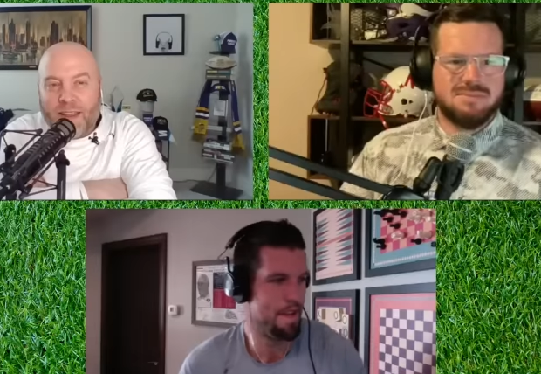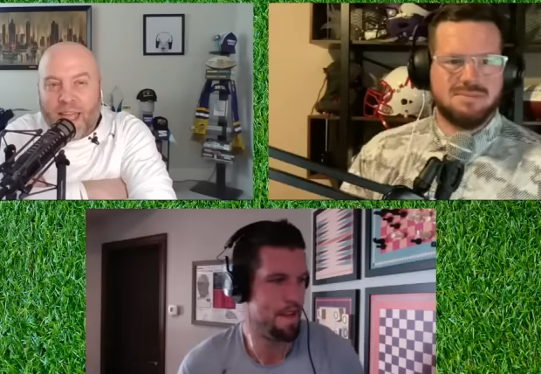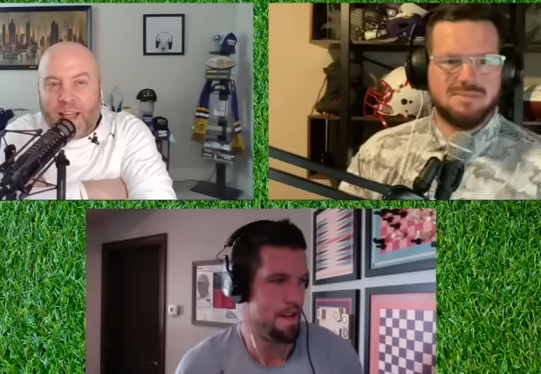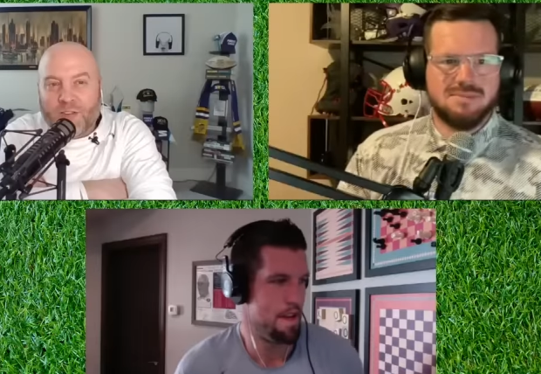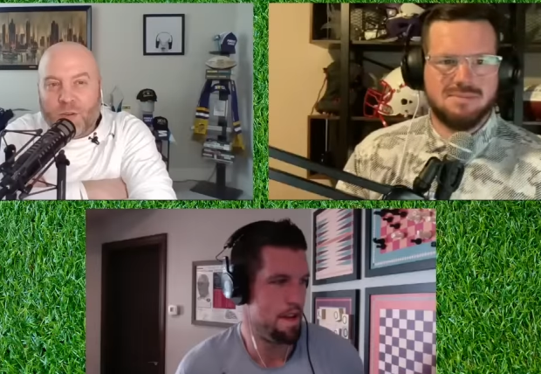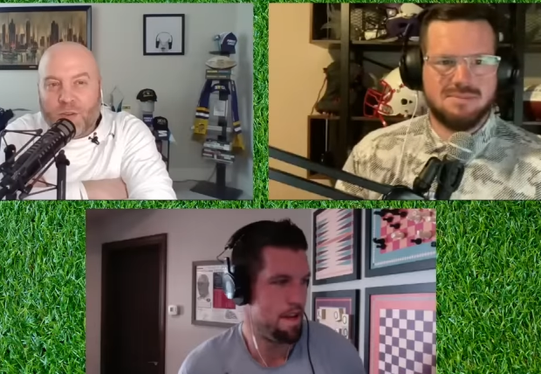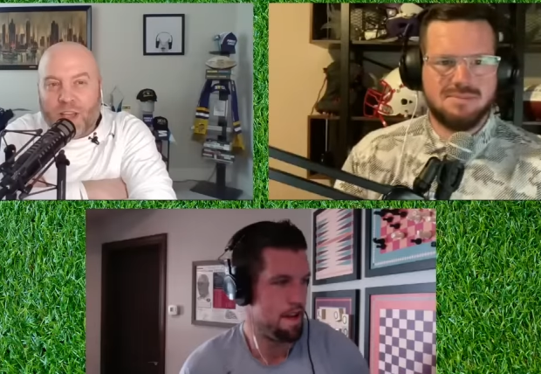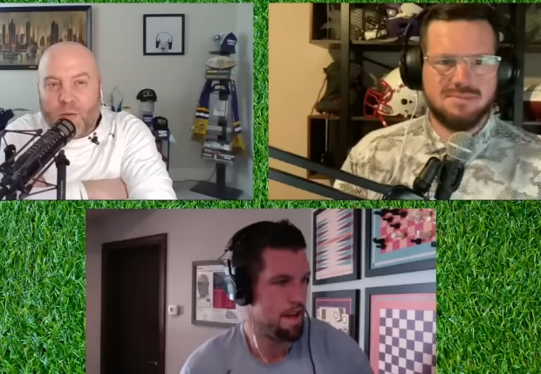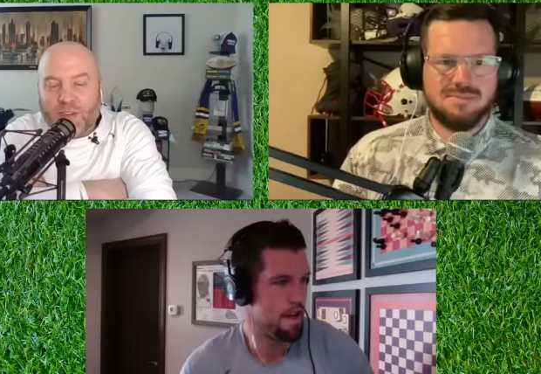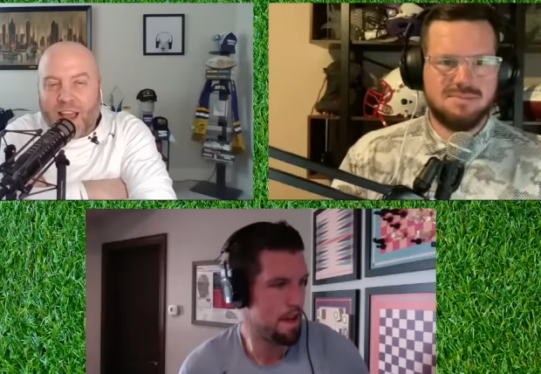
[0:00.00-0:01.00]
Speaker 1: my dad's old
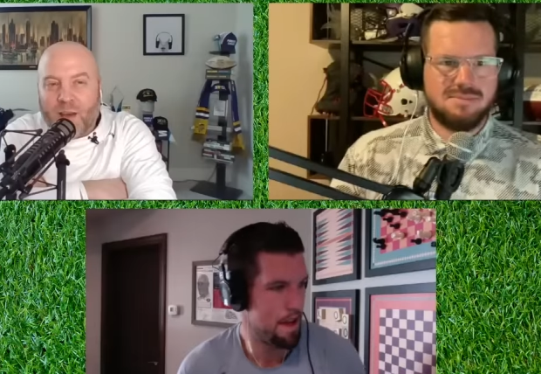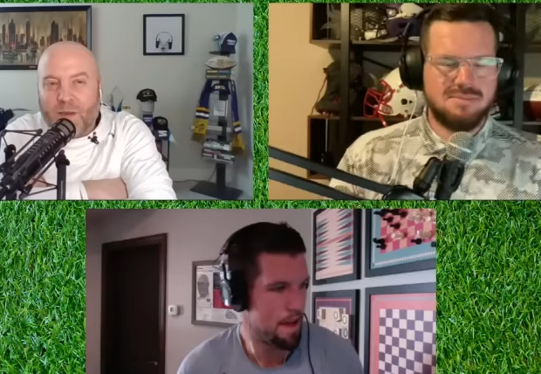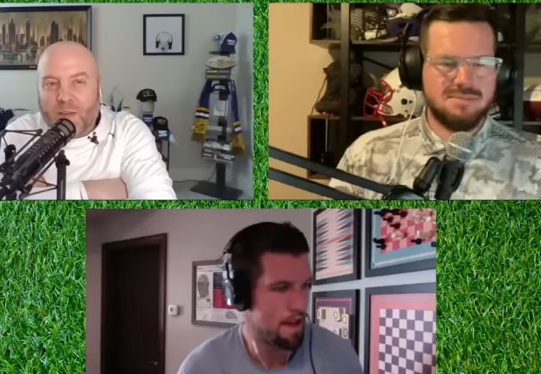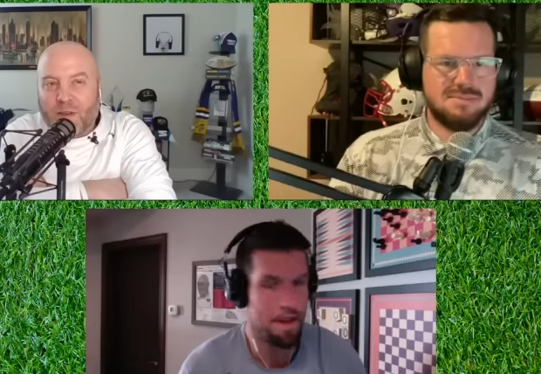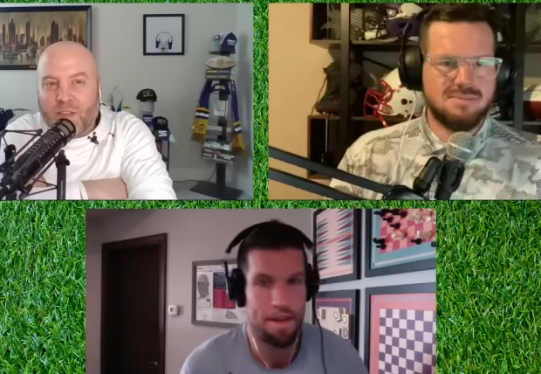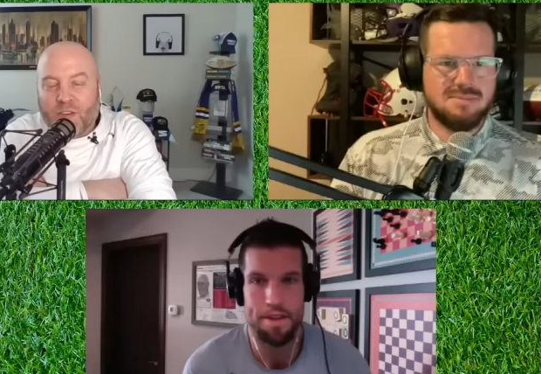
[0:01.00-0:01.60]
uh, retirement community.